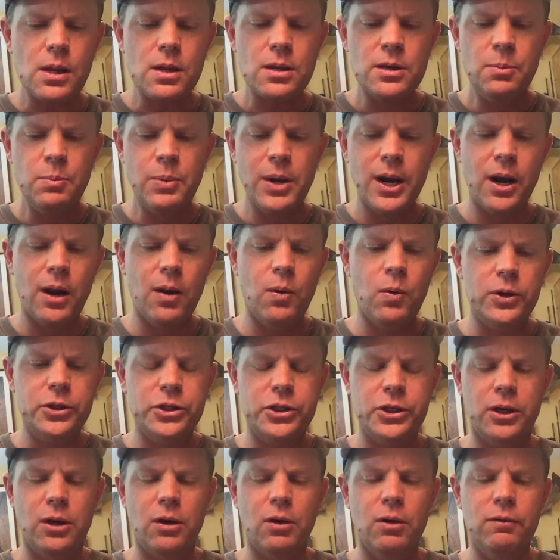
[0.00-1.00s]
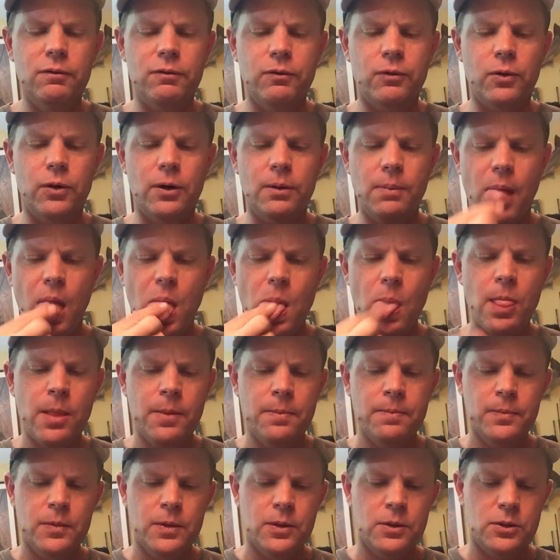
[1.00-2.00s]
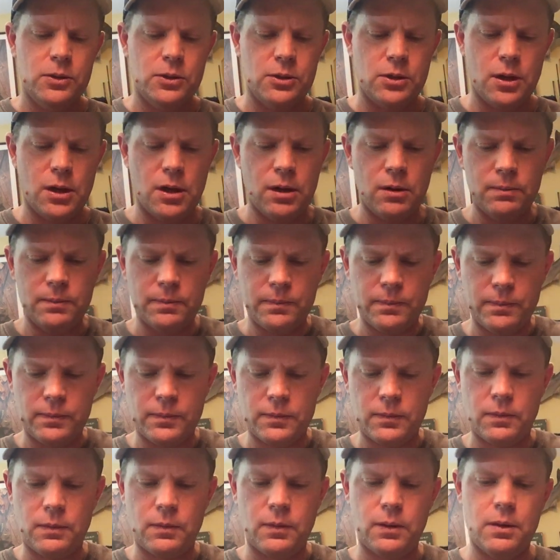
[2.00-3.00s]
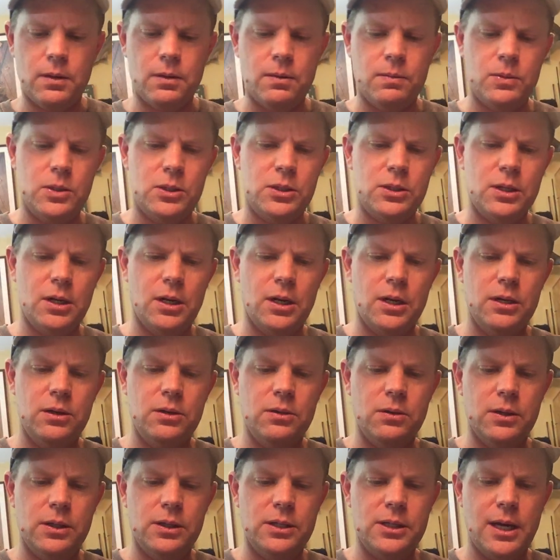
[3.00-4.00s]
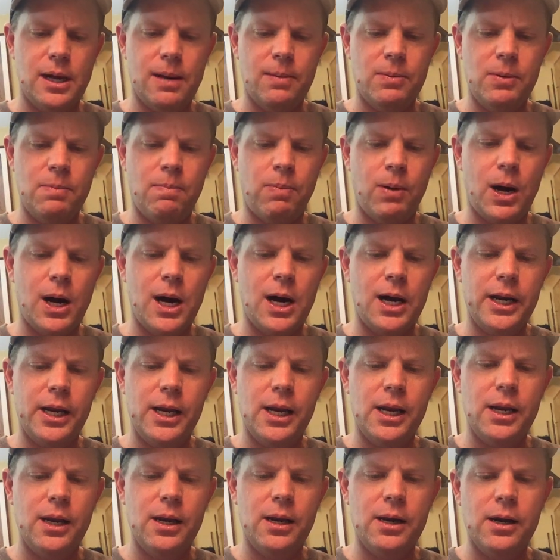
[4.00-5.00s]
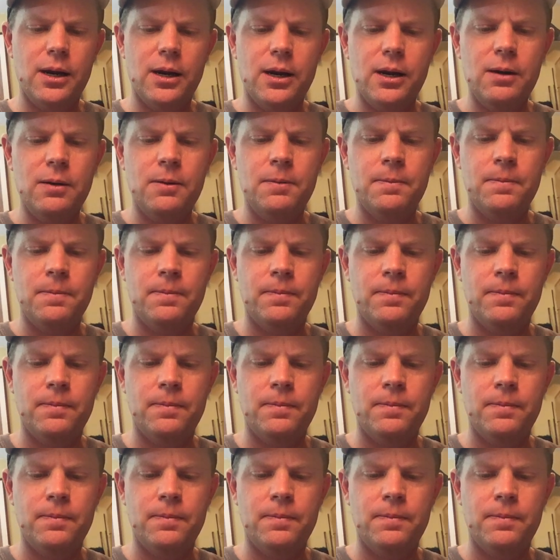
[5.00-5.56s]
depending on what you're going for. So I'm just going to do a dubbed body here,